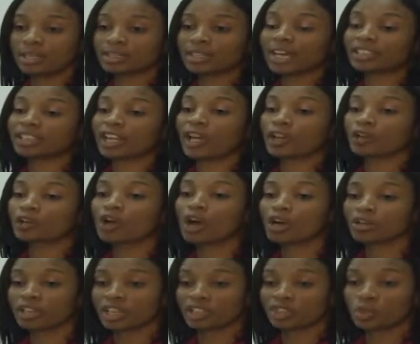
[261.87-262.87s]
that
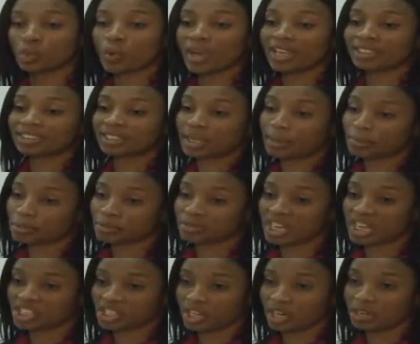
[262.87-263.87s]
encourage waste
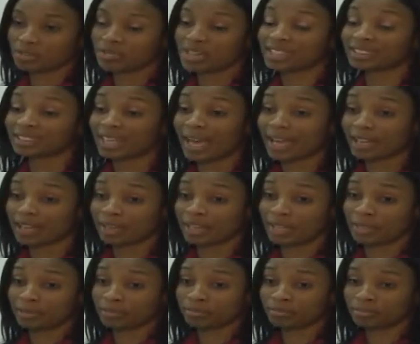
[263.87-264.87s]
separation and
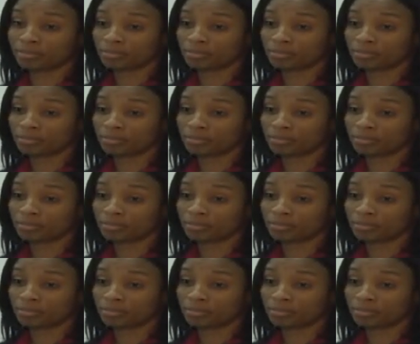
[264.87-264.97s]
recycling.